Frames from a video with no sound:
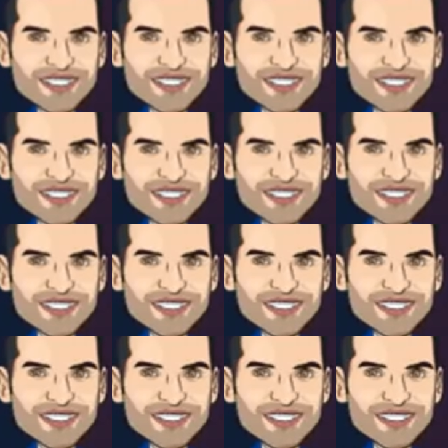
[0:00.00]

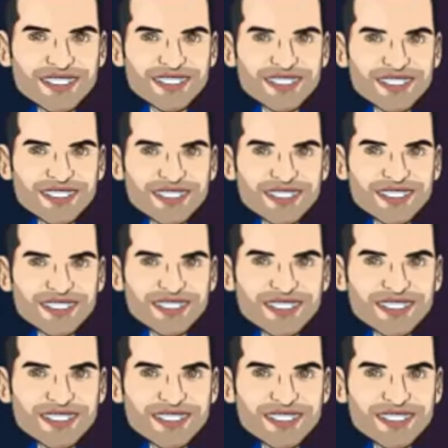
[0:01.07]

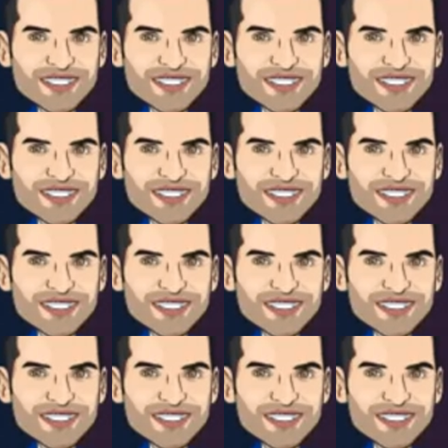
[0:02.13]

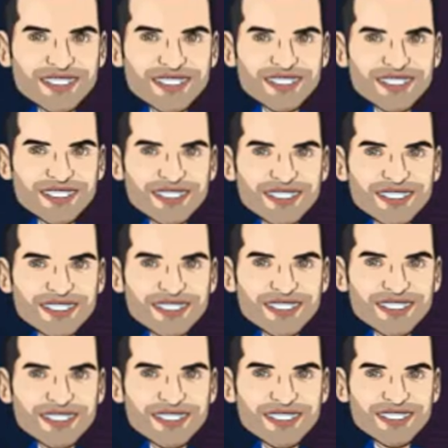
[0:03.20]

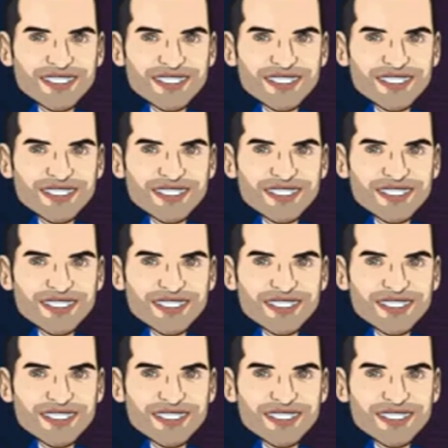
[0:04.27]

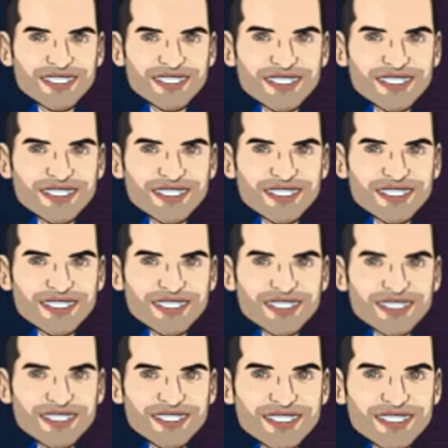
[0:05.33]

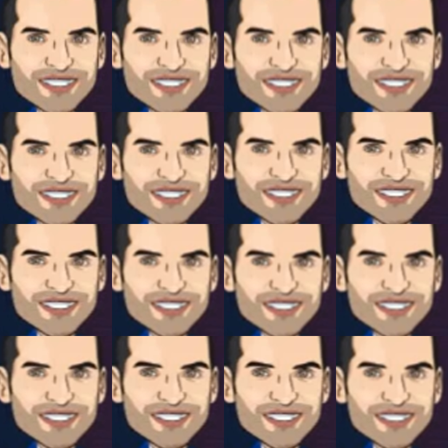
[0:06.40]

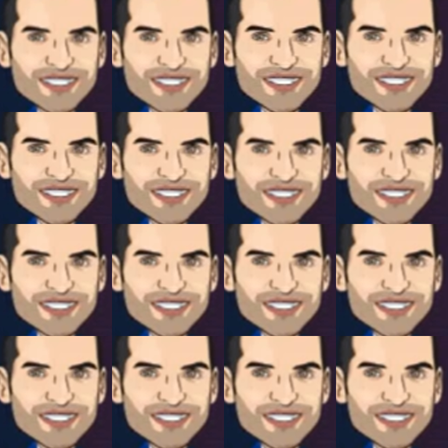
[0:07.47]
This person isn't speaking.